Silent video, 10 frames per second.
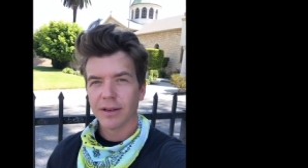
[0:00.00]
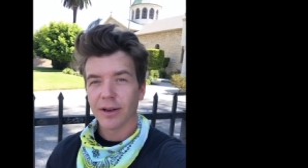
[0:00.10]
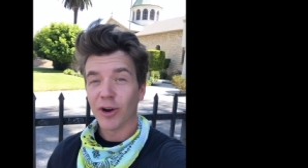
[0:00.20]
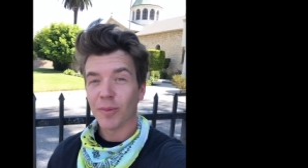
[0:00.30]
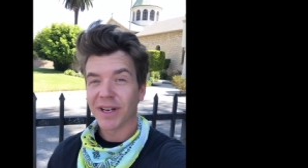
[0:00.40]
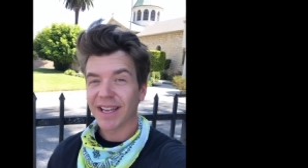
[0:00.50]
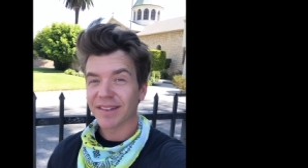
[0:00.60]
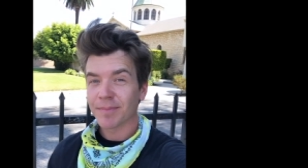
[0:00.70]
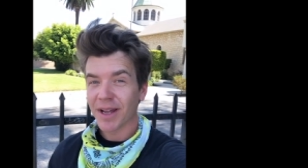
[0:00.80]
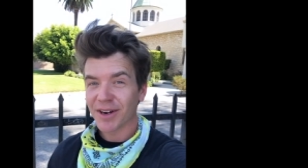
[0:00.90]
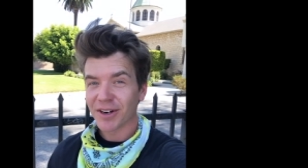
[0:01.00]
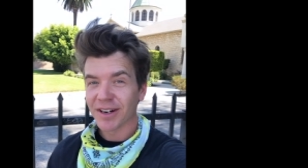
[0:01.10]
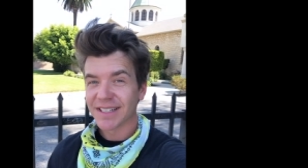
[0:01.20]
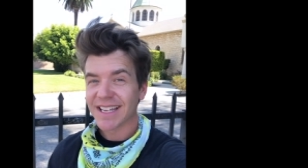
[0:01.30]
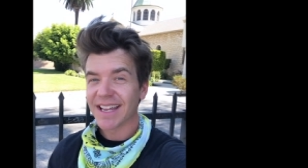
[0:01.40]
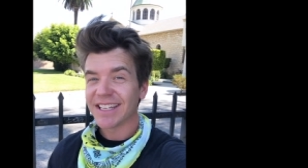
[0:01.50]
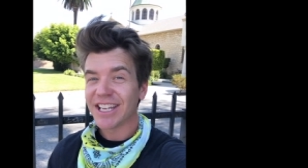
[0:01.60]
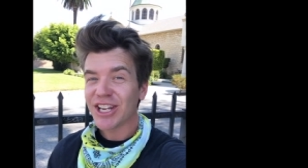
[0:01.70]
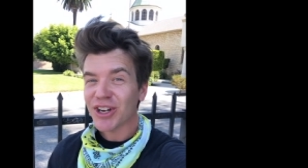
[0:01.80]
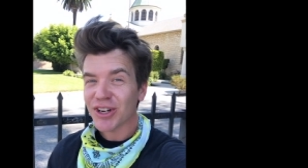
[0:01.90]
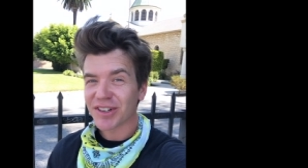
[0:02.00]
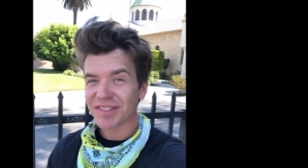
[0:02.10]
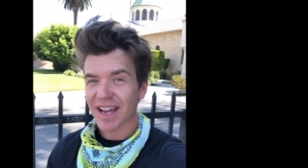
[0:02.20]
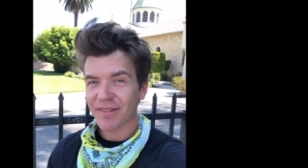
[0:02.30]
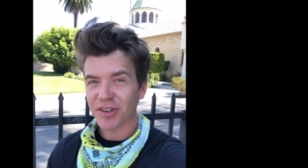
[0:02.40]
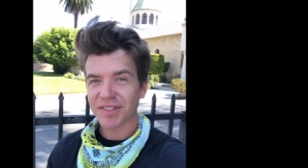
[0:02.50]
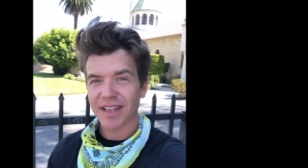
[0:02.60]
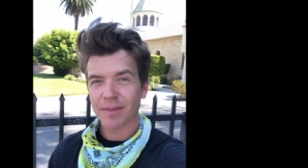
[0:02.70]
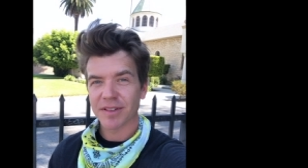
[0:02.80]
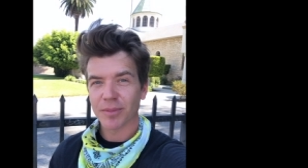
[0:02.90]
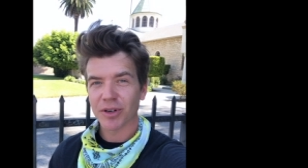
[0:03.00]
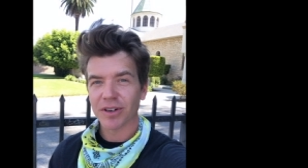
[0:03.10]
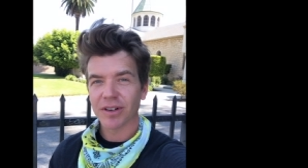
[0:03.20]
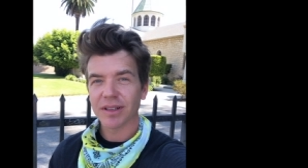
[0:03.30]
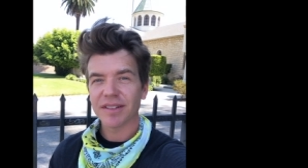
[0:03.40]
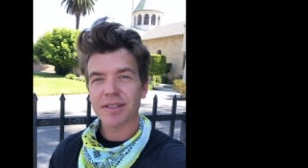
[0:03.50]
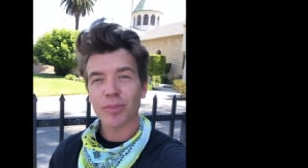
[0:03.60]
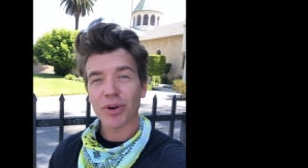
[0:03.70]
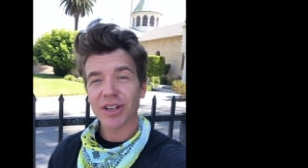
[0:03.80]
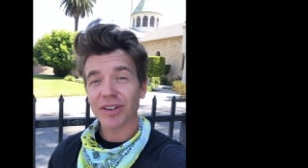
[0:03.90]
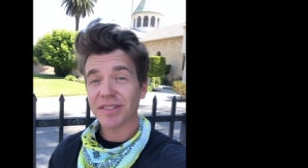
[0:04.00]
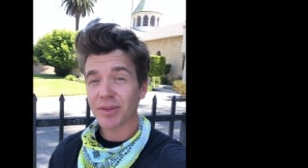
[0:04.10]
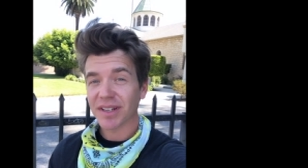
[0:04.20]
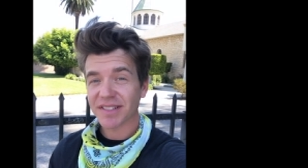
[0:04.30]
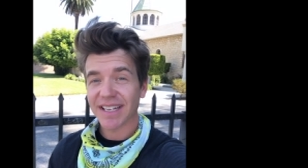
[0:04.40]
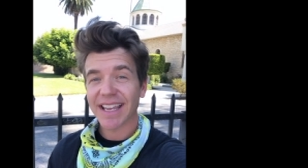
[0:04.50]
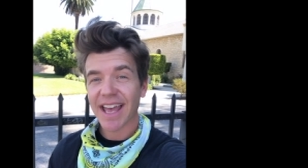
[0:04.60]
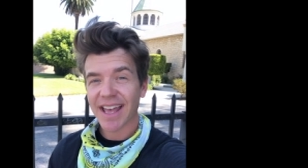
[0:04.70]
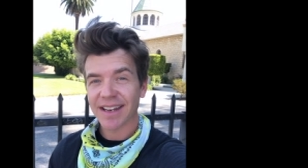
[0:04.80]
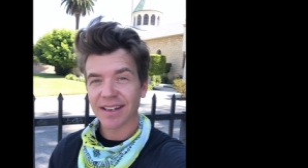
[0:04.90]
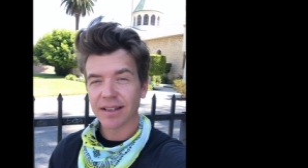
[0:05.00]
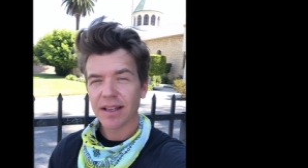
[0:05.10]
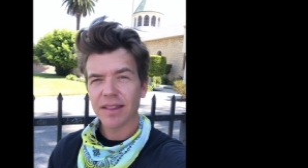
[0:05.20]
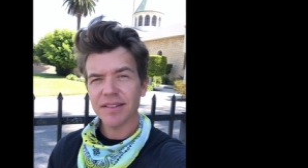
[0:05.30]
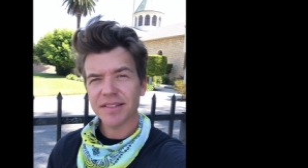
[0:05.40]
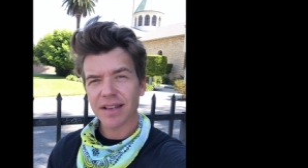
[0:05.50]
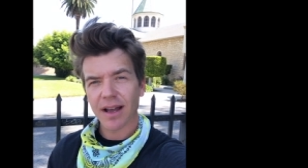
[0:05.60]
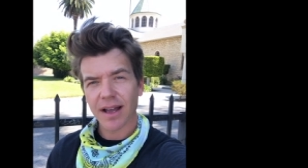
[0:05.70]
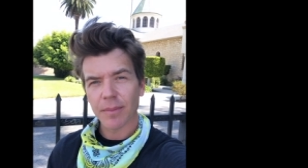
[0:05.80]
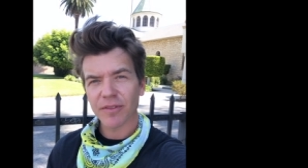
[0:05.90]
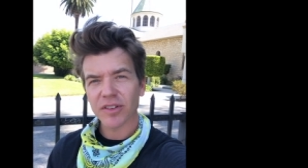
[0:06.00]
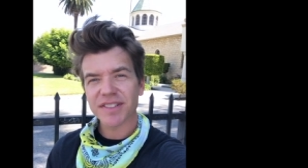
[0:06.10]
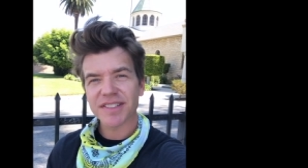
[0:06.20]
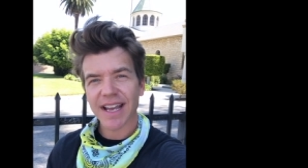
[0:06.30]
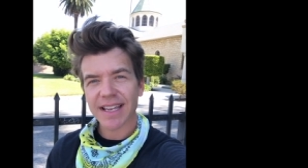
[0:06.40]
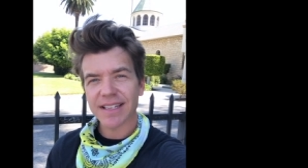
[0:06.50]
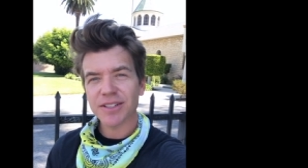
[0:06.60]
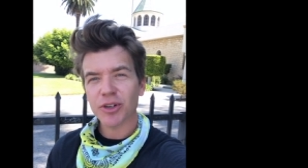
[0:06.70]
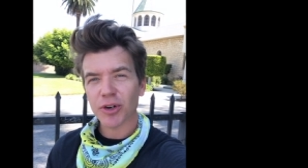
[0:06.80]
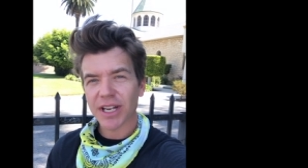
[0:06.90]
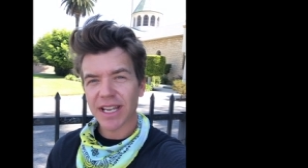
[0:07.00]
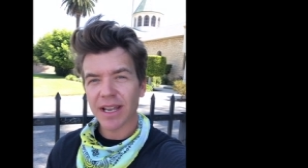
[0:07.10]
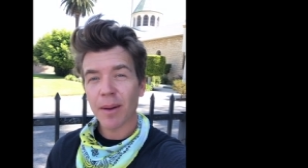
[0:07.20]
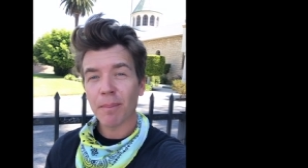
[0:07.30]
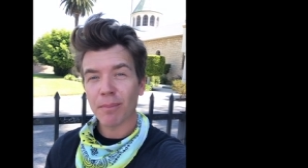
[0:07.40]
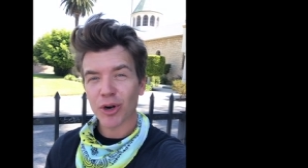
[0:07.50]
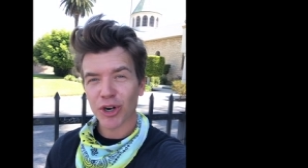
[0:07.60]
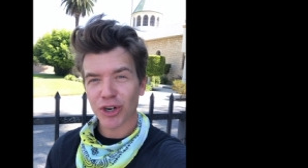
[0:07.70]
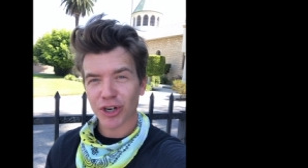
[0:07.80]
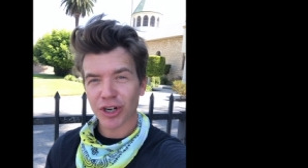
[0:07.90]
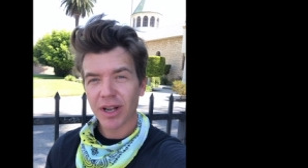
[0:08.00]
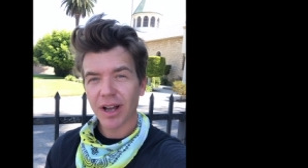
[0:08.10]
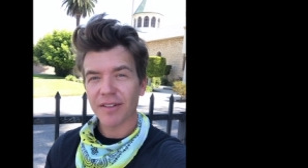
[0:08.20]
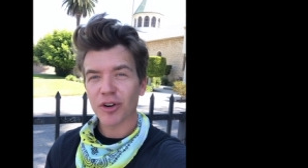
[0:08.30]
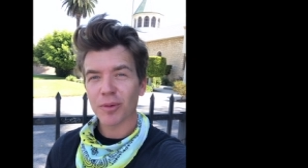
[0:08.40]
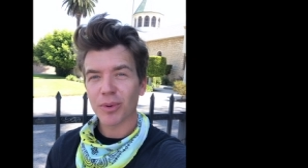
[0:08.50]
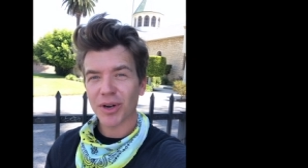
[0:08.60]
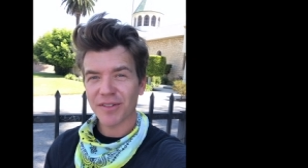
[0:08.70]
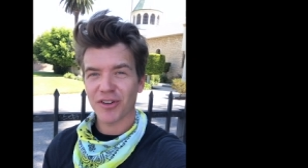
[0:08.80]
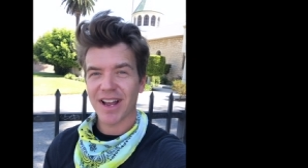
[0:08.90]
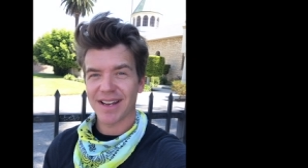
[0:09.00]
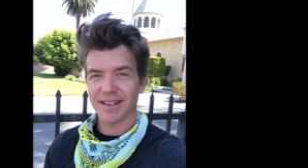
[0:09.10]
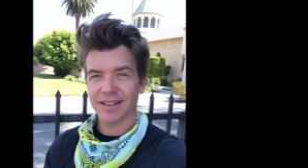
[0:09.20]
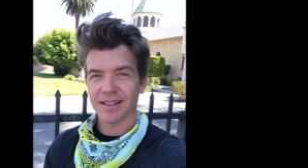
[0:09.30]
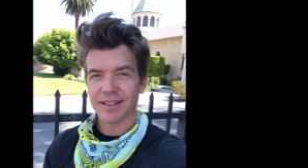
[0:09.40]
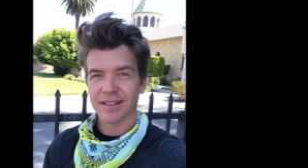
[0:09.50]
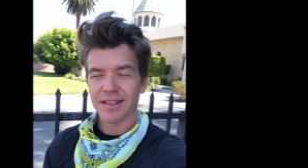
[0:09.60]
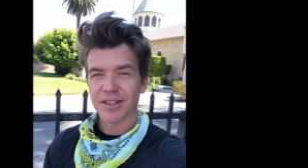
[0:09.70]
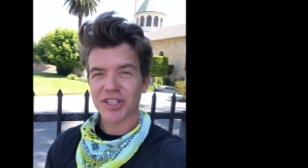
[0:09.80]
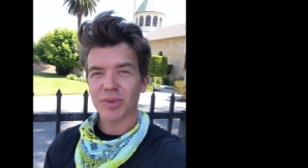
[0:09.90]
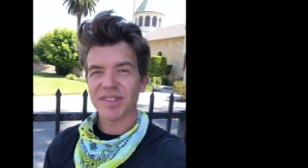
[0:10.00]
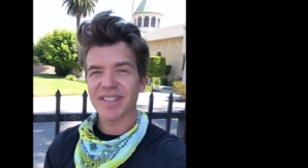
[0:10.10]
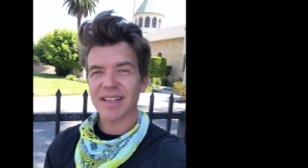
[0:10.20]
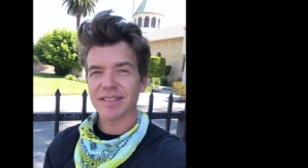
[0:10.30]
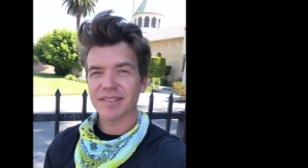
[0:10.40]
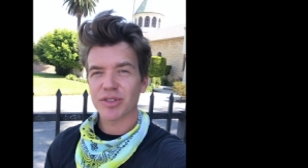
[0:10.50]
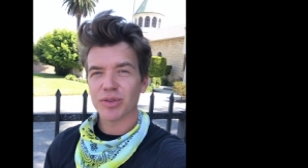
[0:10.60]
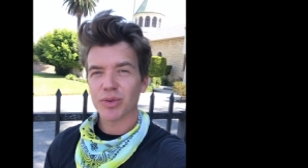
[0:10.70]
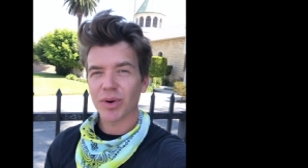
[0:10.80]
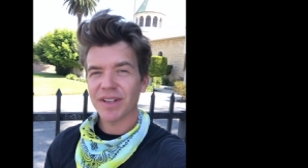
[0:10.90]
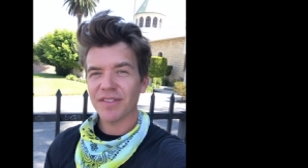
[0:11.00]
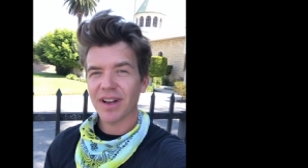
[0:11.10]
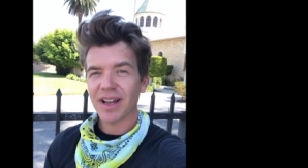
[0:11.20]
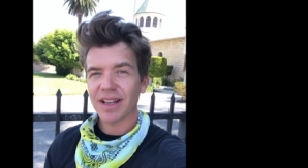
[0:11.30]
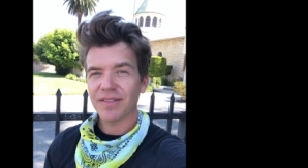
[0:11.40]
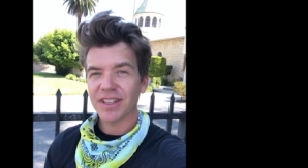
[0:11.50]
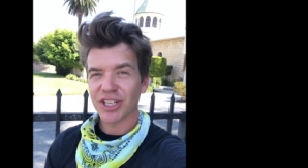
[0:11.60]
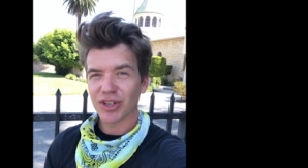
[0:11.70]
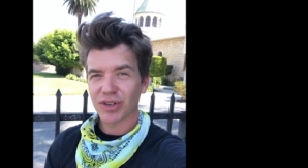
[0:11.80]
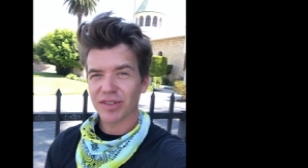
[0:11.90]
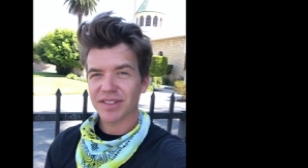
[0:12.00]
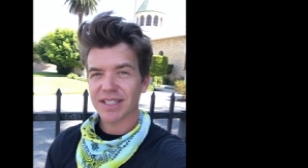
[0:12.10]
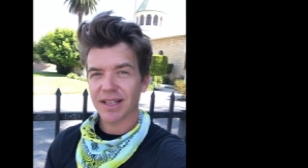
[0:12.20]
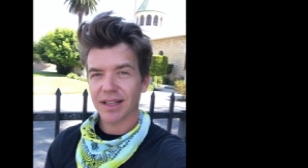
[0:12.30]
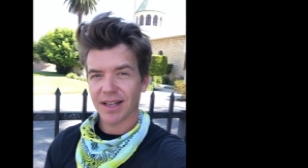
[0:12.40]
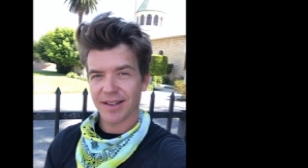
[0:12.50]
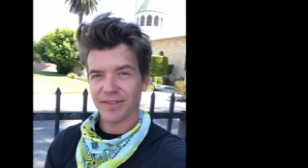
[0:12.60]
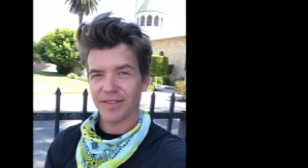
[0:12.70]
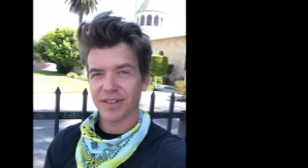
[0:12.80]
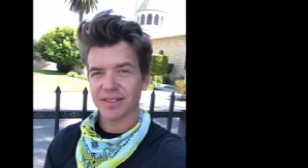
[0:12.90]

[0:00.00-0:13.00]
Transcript: Oh, but it gets better. Ten years after Sam's murder, Lisa Boyer is arrested again, this time for second degree murder of her boyfriend. She was sentenced to 25 years to life.